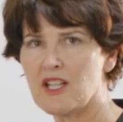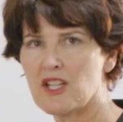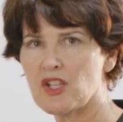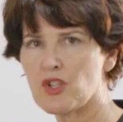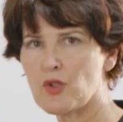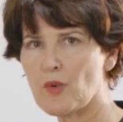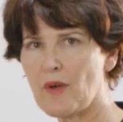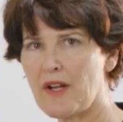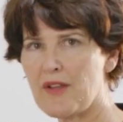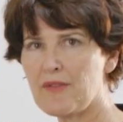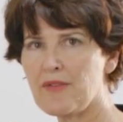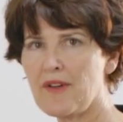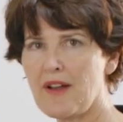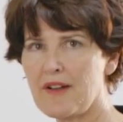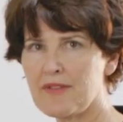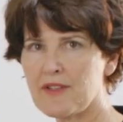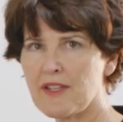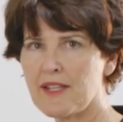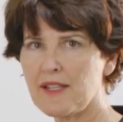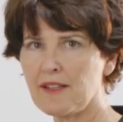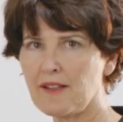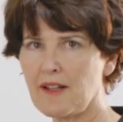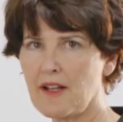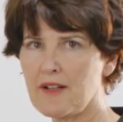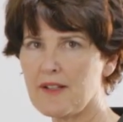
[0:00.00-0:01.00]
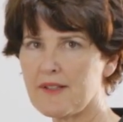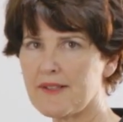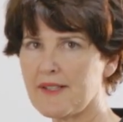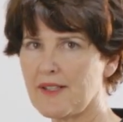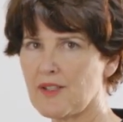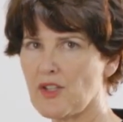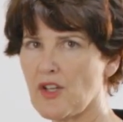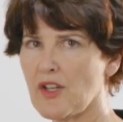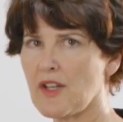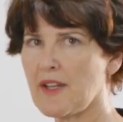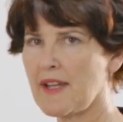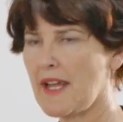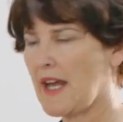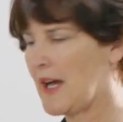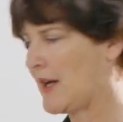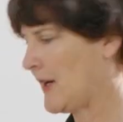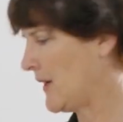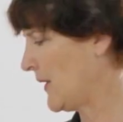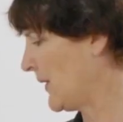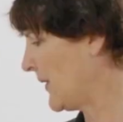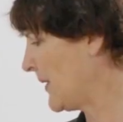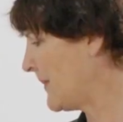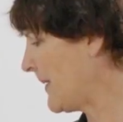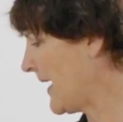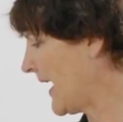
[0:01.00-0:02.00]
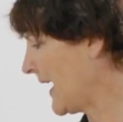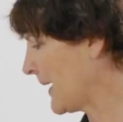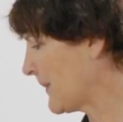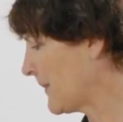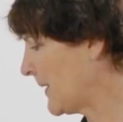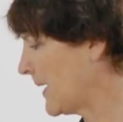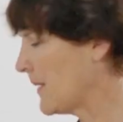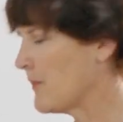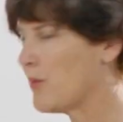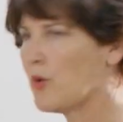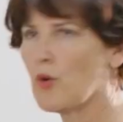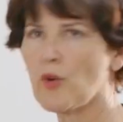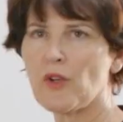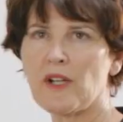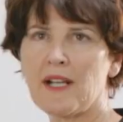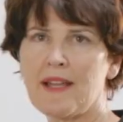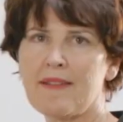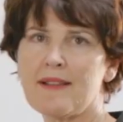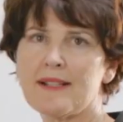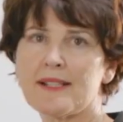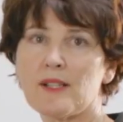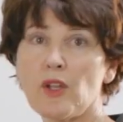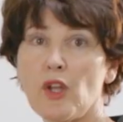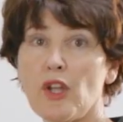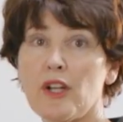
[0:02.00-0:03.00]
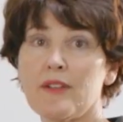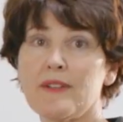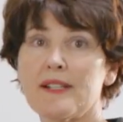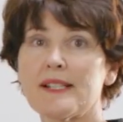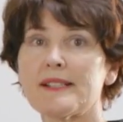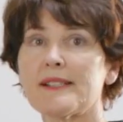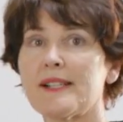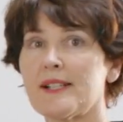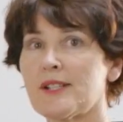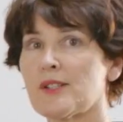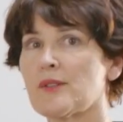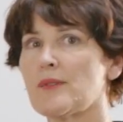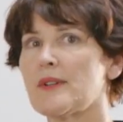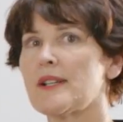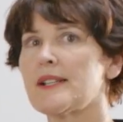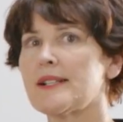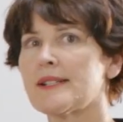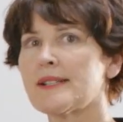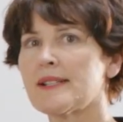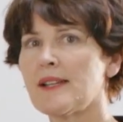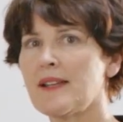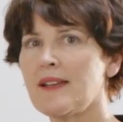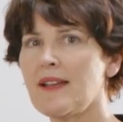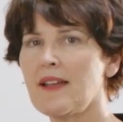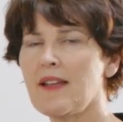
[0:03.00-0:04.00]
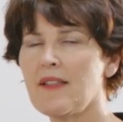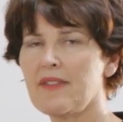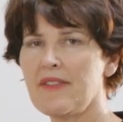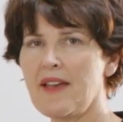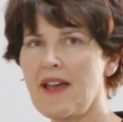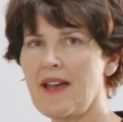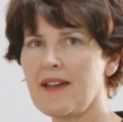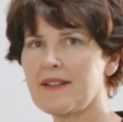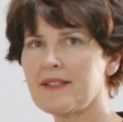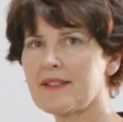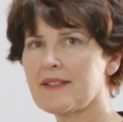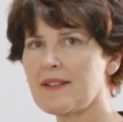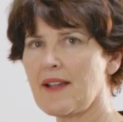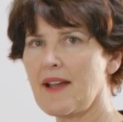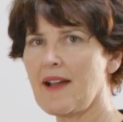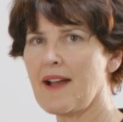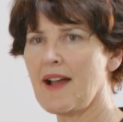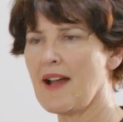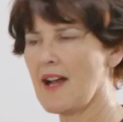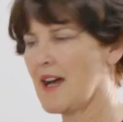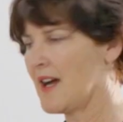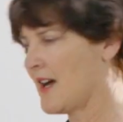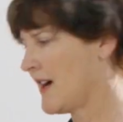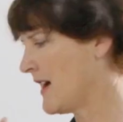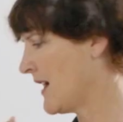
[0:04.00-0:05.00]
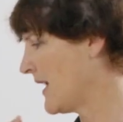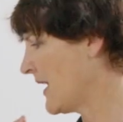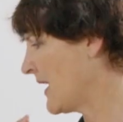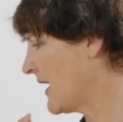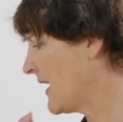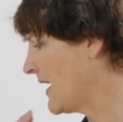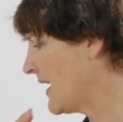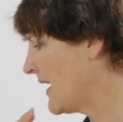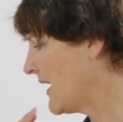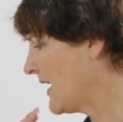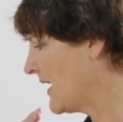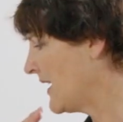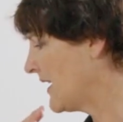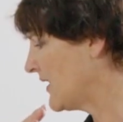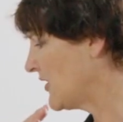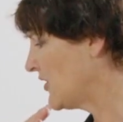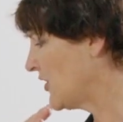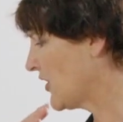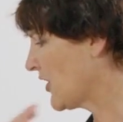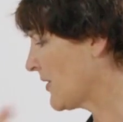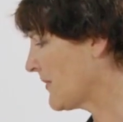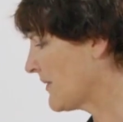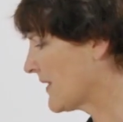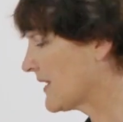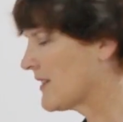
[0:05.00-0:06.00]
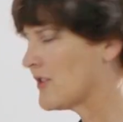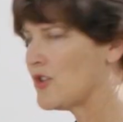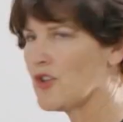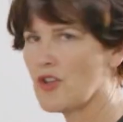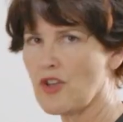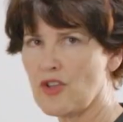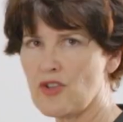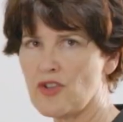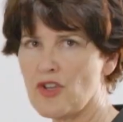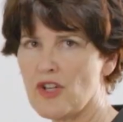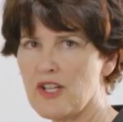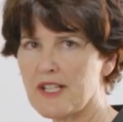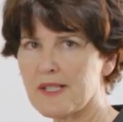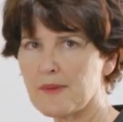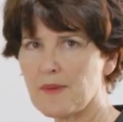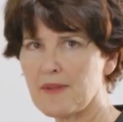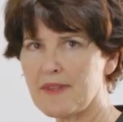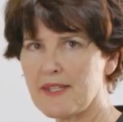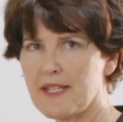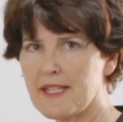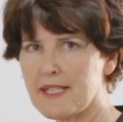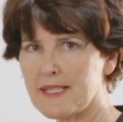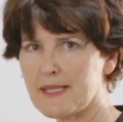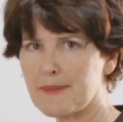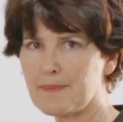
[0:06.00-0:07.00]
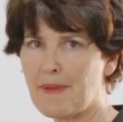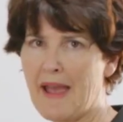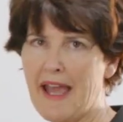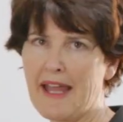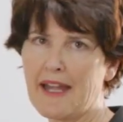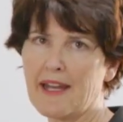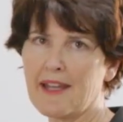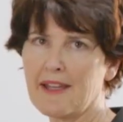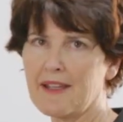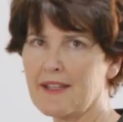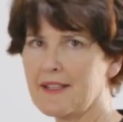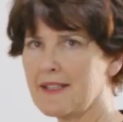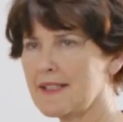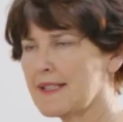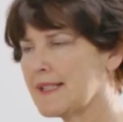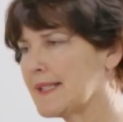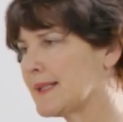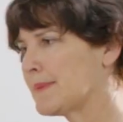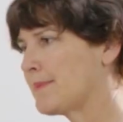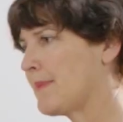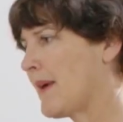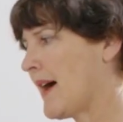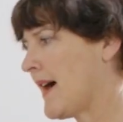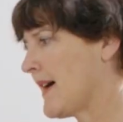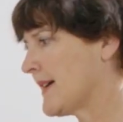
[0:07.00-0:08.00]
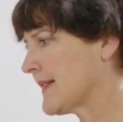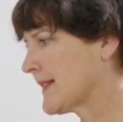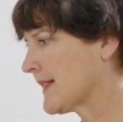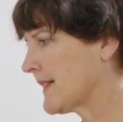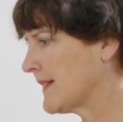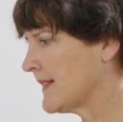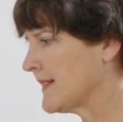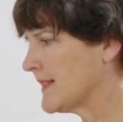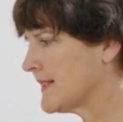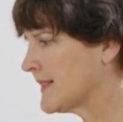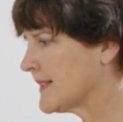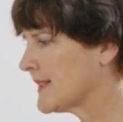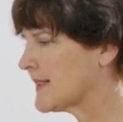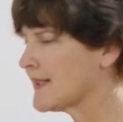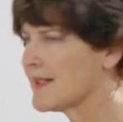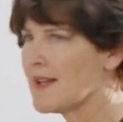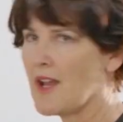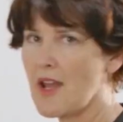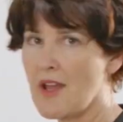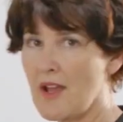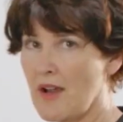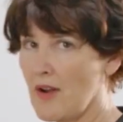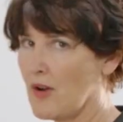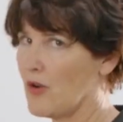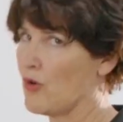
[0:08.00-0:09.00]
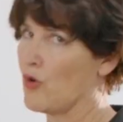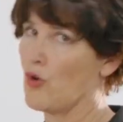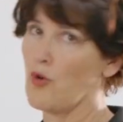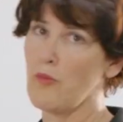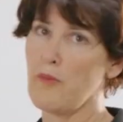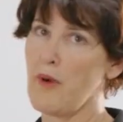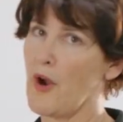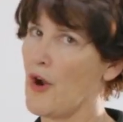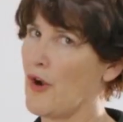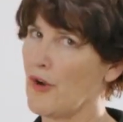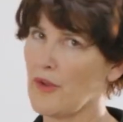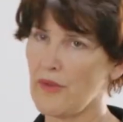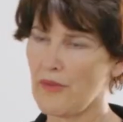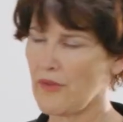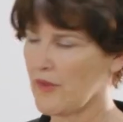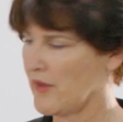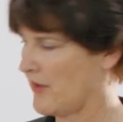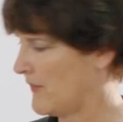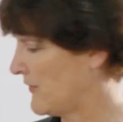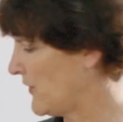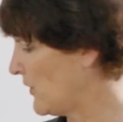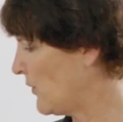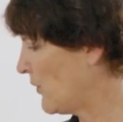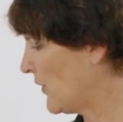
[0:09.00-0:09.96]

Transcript: 25 kilos that you can carry on the back, but importantly there's a lot of accessories that uh, you, can, you can use with this, panniers, baskets, or both if you